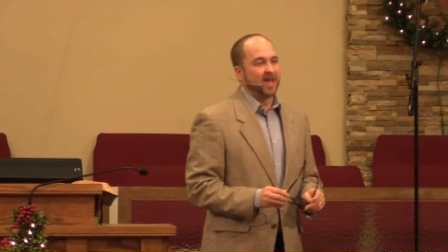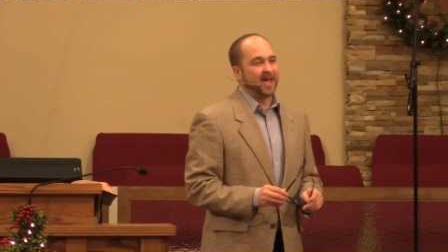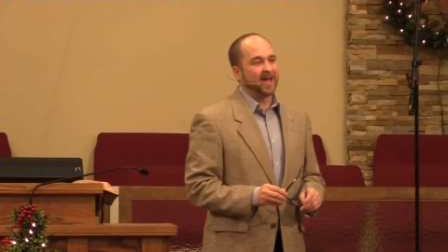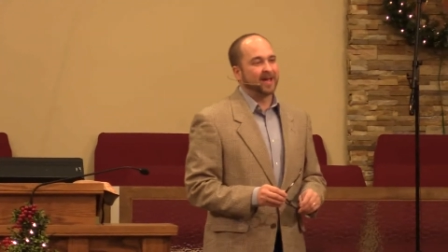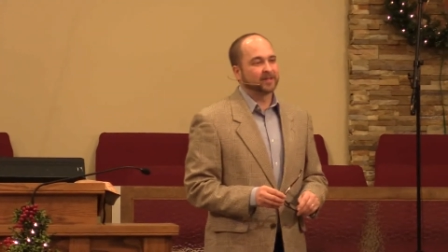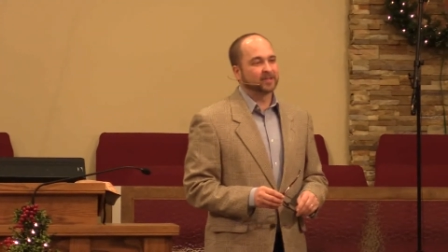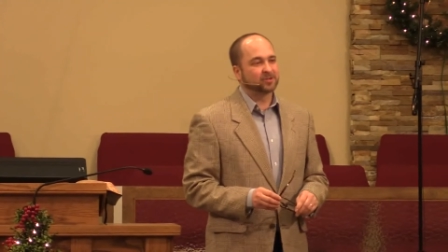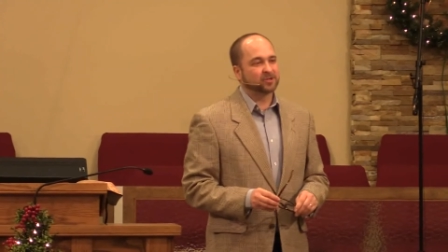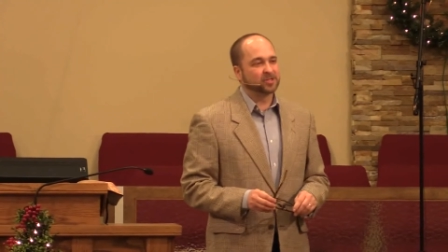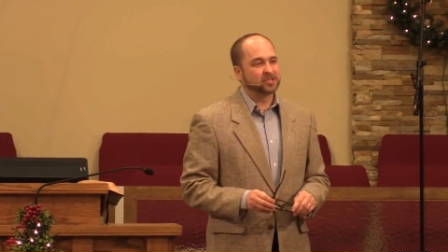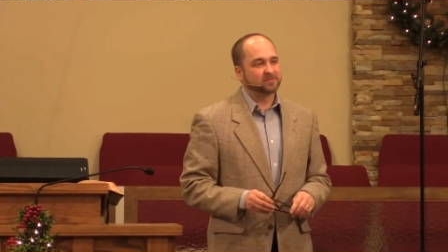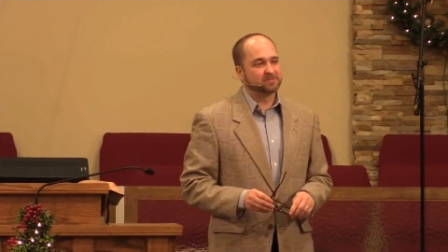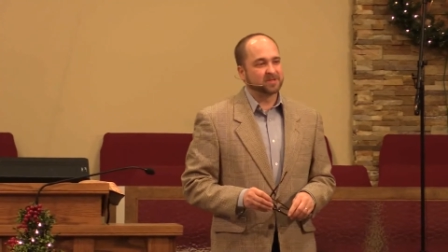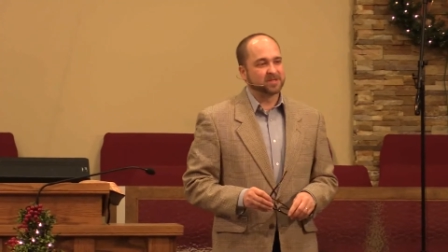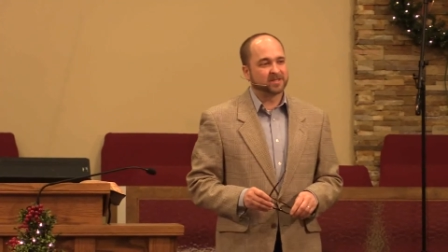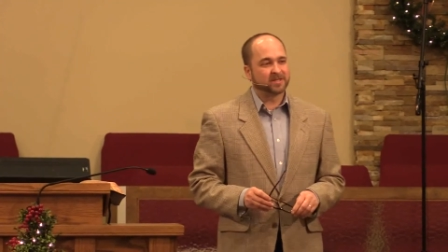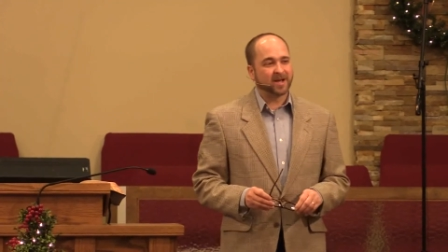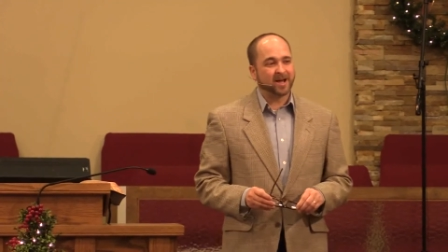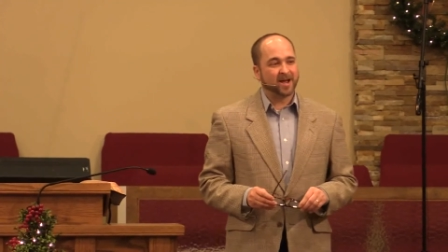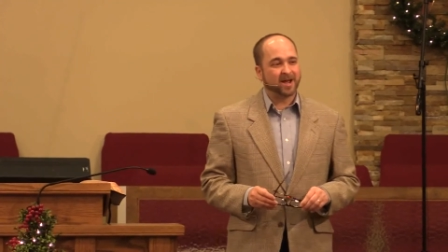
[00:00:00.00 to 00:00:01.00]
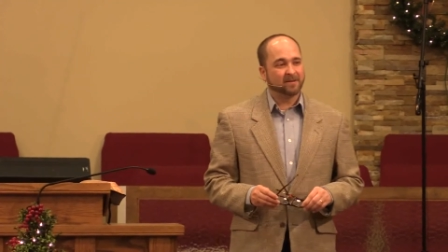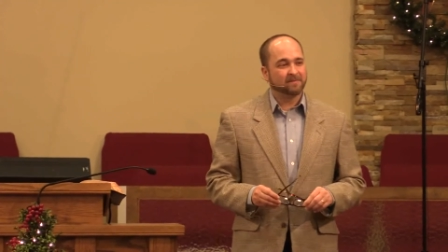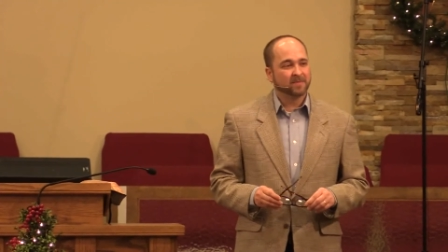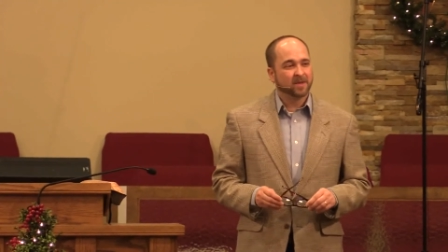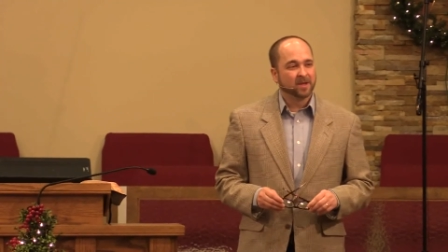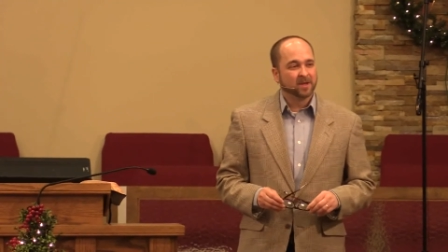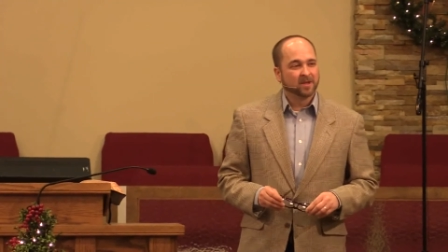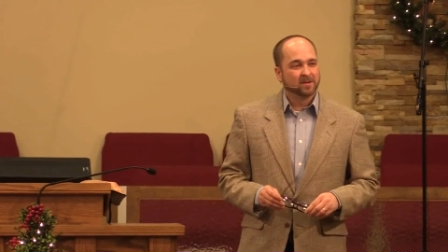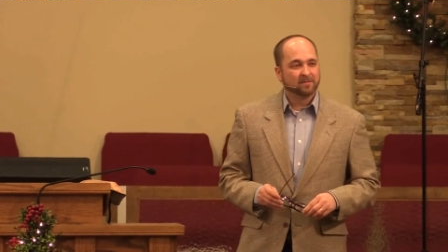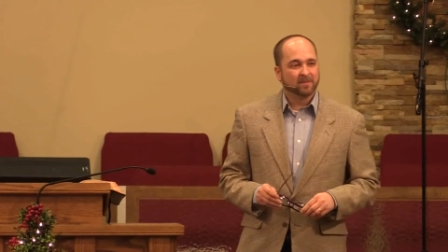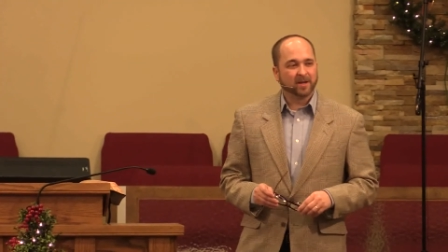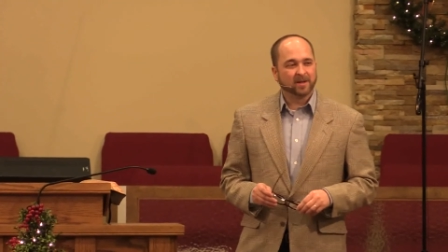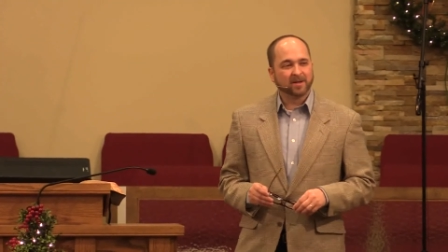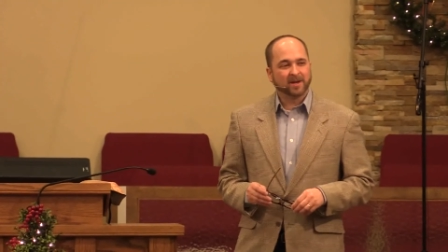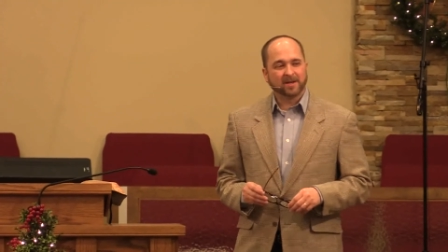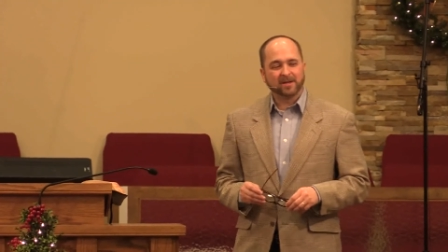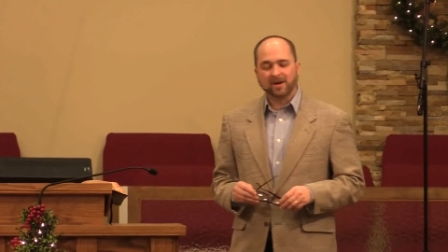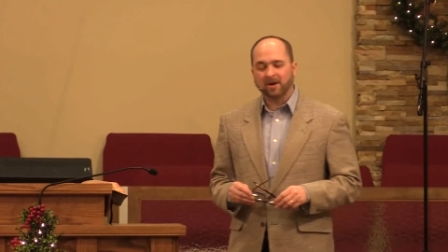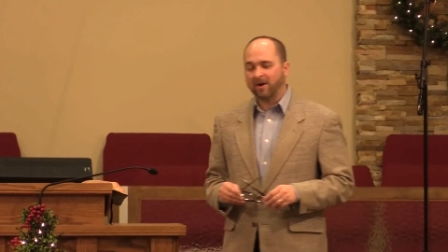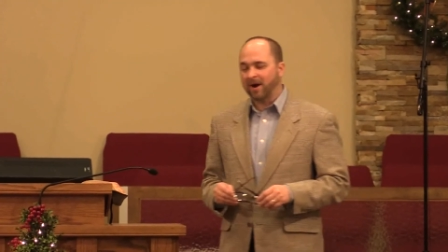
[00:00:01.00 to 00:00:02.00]
at Christmas time.
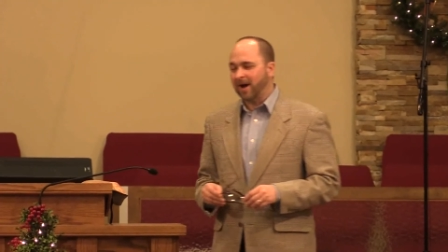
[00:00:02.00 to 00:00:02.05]
But you know,